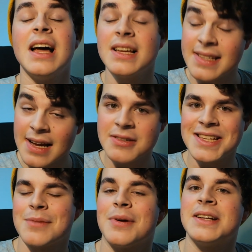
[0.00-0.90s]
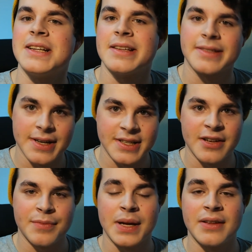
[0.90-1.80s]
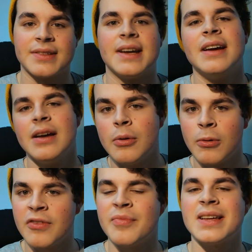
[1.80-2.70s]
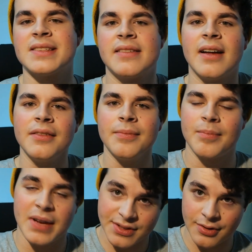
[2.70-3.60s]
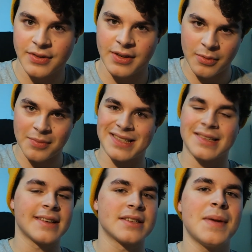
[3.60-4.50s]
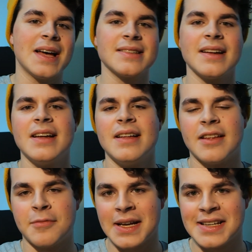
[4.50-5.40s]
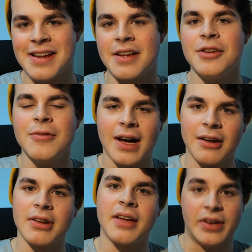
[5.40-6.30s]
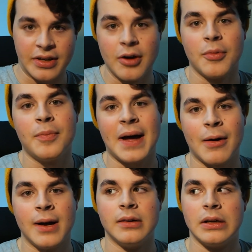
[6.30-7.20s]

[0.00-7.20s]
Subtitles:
has now celebrated its 30th birthday. What have Mazda done? Mazda have done what Mazda does best. They've painted it a new colour and given it no more power.